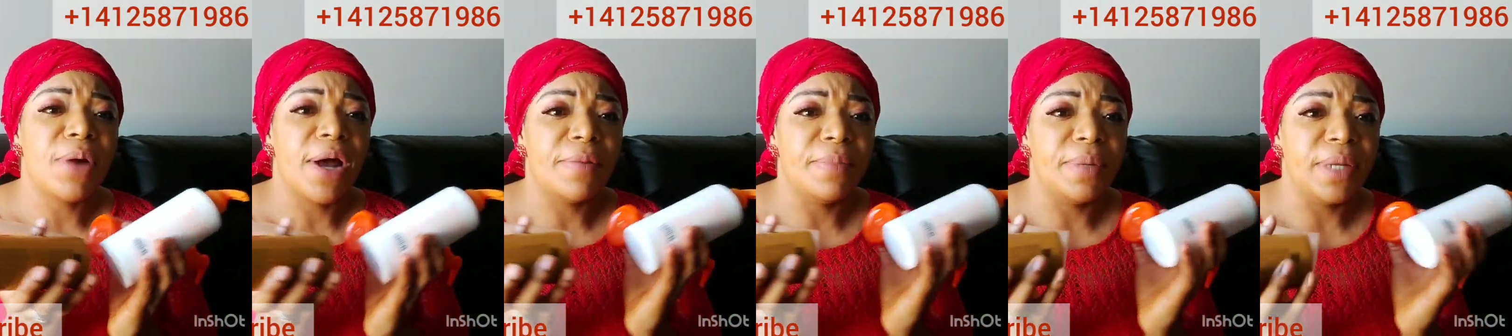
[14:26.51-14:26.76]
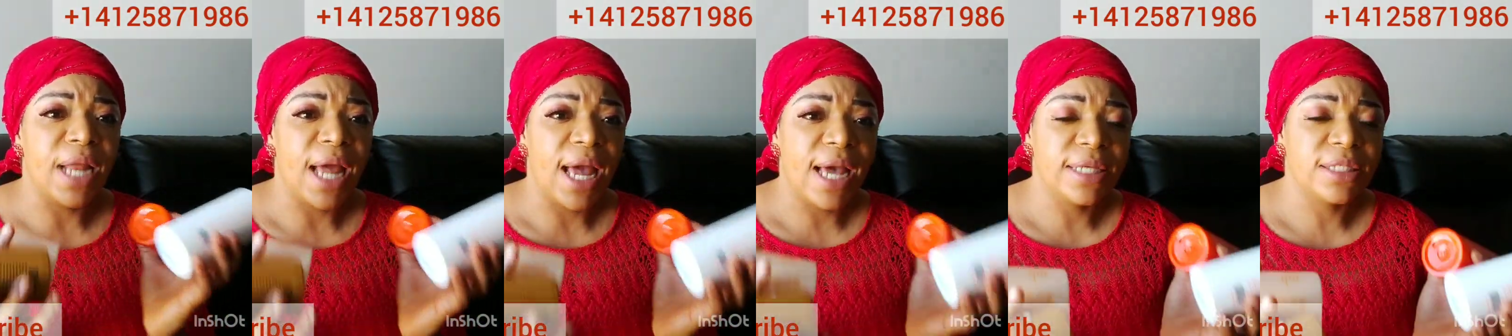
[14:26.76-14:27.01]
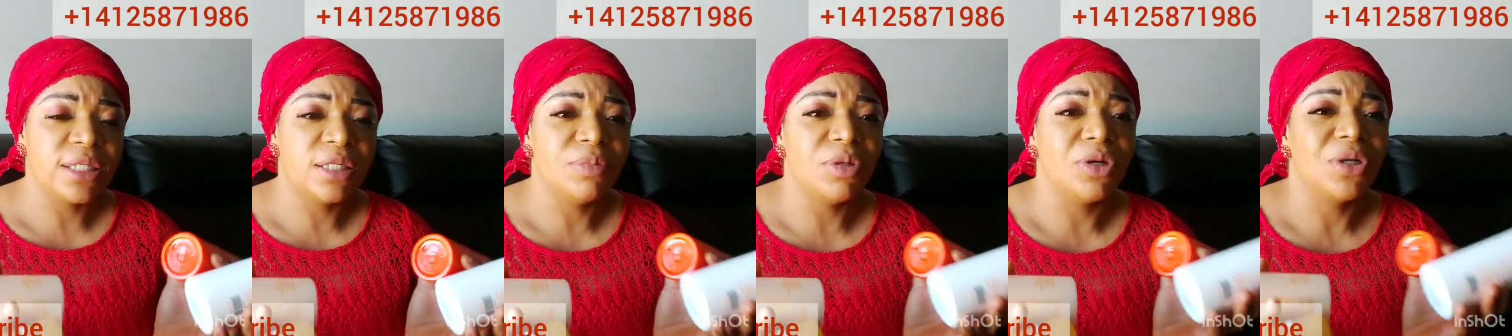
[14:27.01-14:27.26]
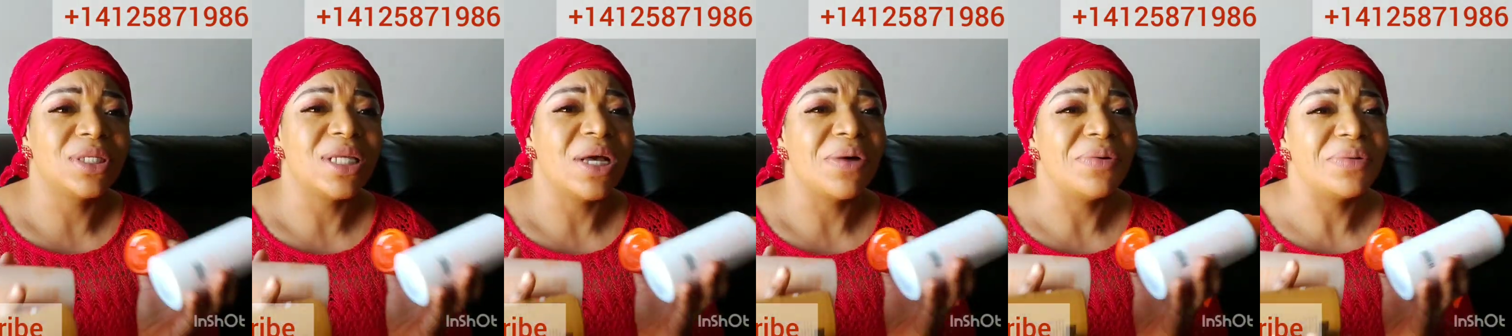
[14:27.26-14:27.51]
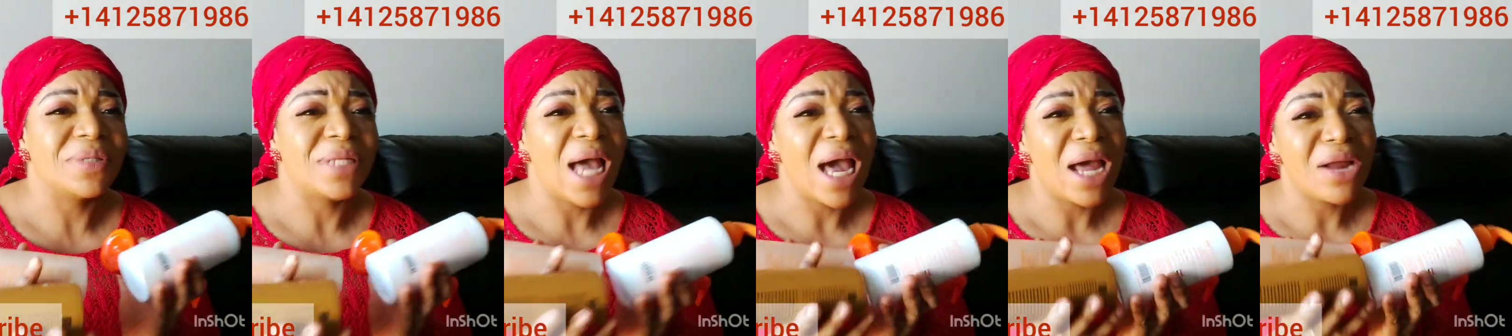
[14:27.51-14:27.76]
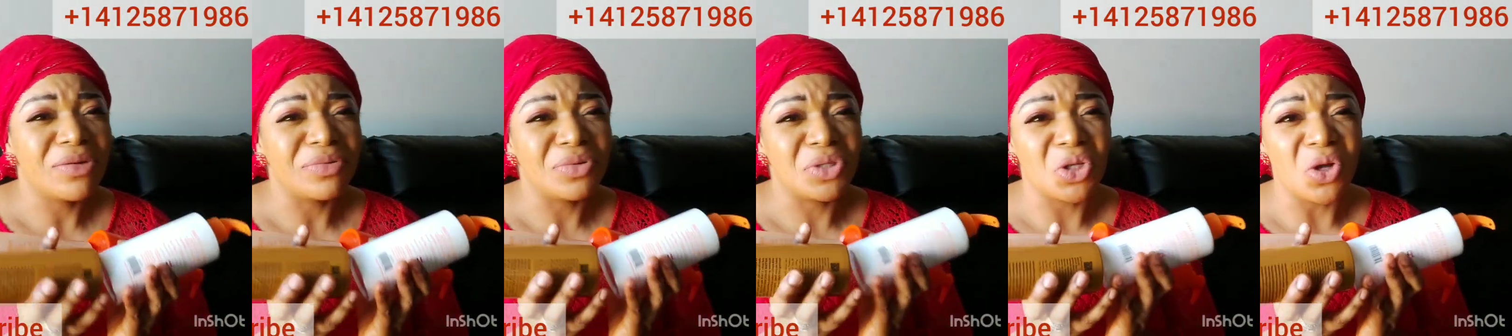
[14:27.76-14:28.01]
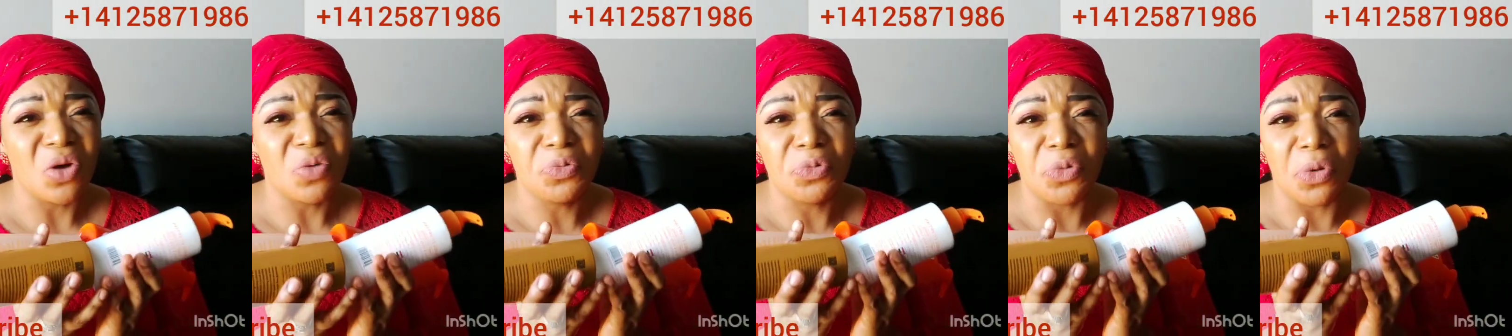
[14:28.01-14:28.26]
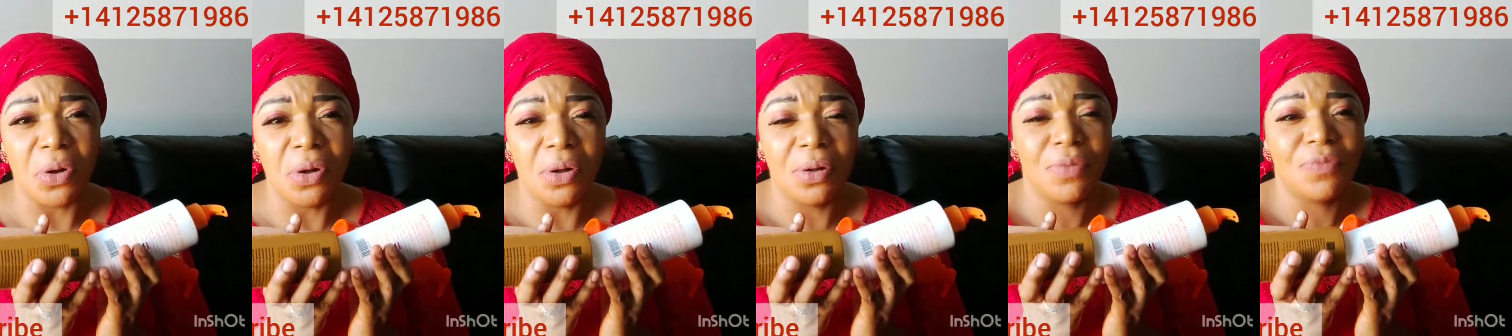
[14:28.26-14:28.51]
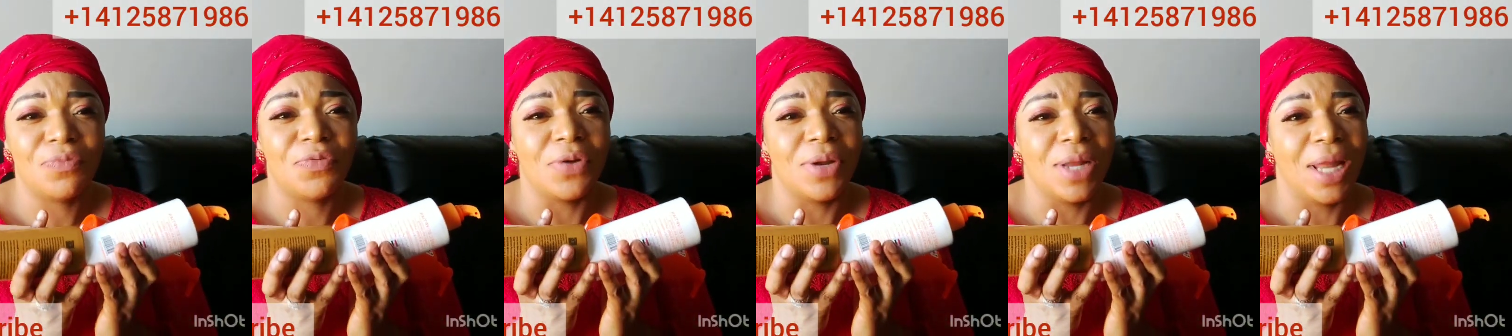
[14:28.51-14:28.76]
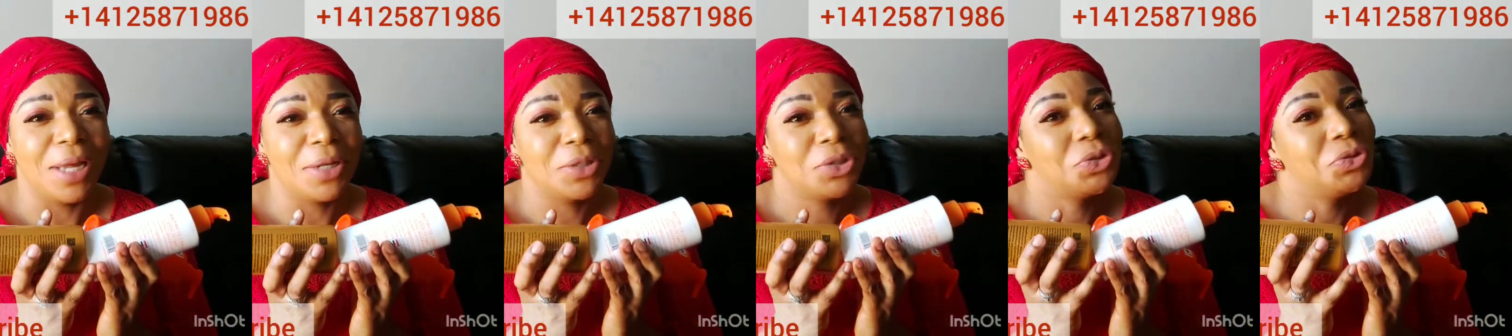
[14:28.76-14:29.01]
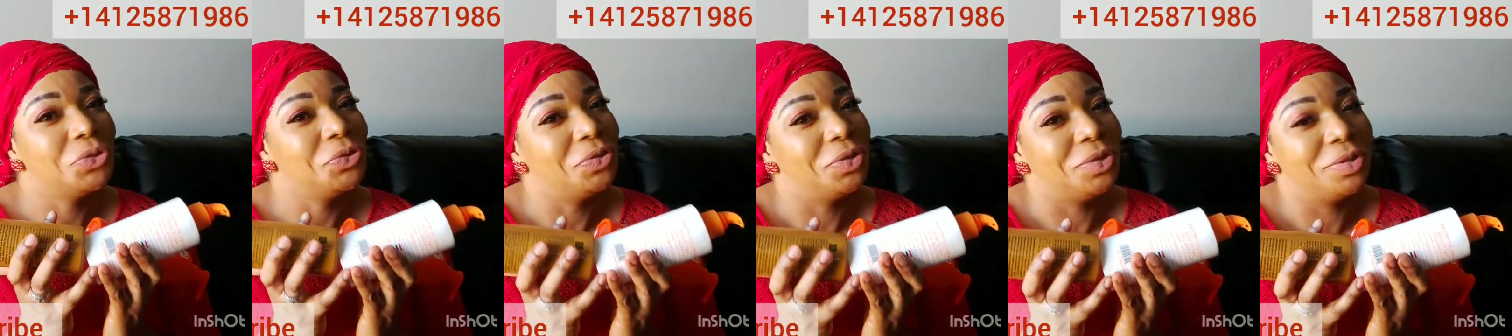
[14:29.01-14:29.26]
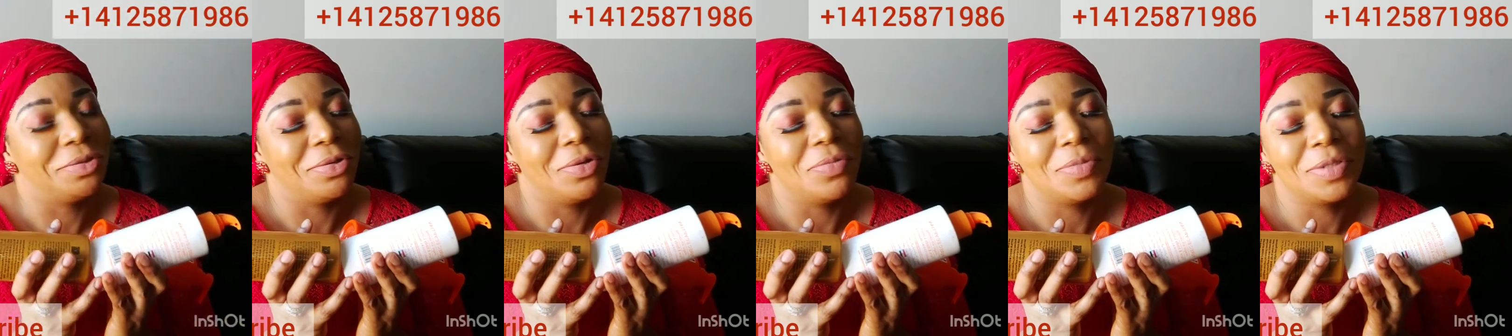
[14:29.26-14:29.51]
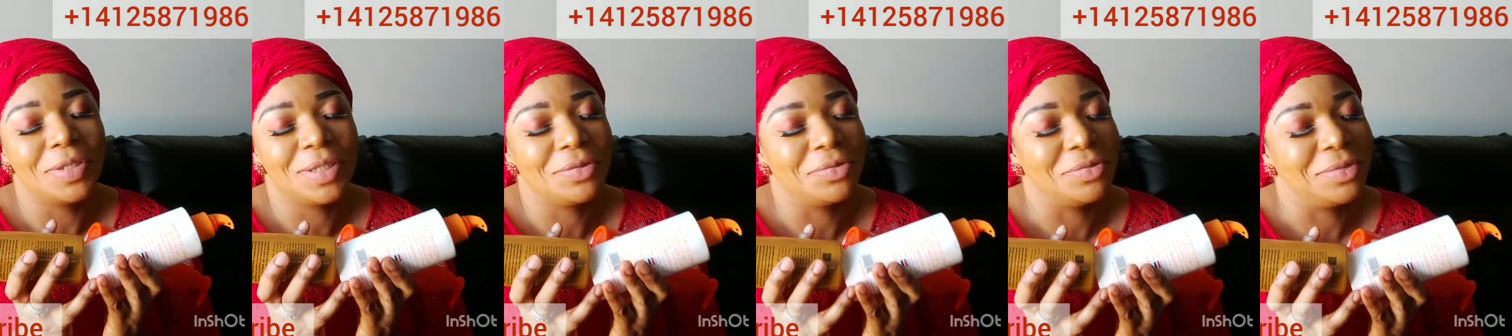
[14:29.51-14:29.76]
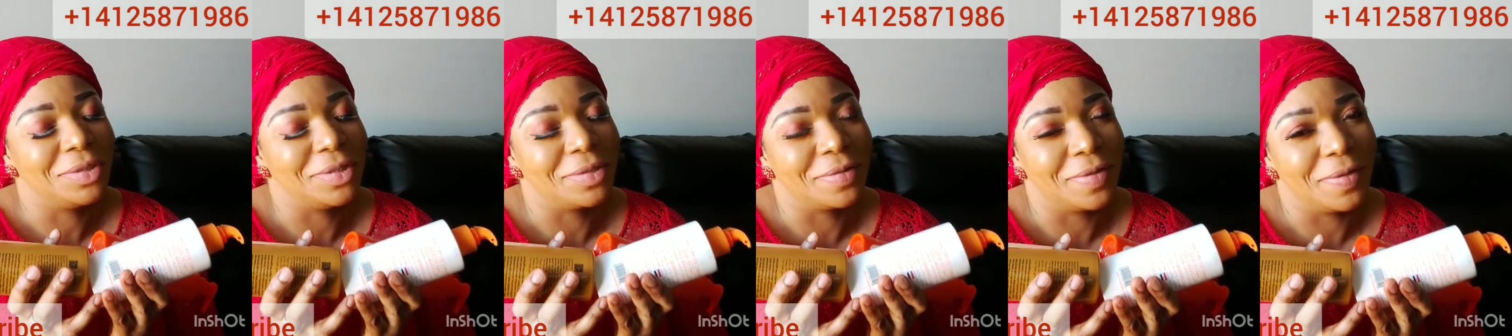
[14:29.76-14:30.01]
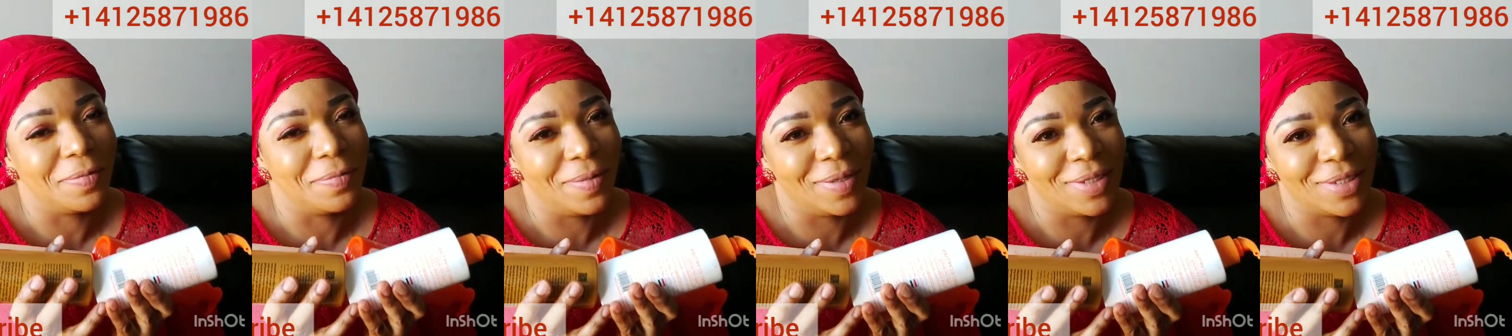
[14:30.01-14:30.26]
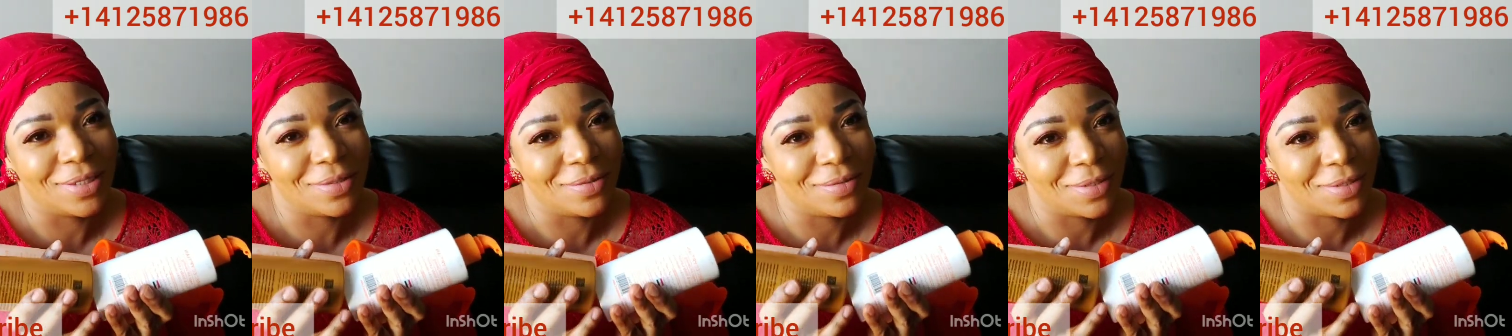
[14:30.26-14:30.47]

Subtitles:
because I was out of stock for like almost two, 3 weeks. It's crazy.